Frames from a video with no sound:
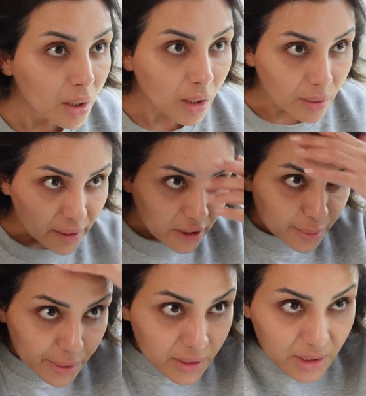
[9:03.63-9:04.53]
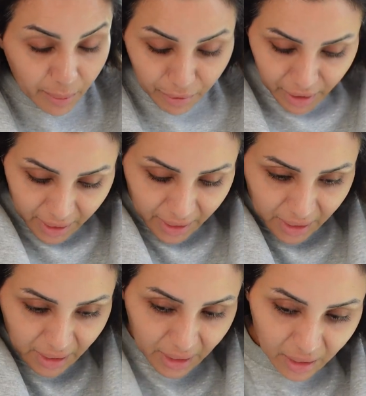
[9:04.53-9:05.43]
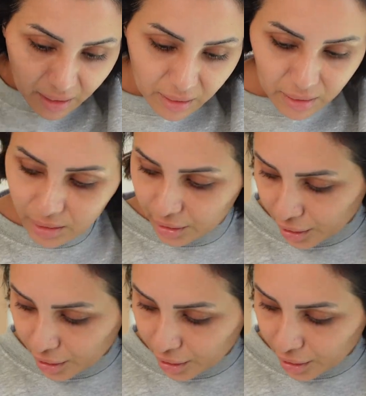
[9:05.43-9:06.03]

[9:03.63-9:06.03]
I'll need to put something in here, you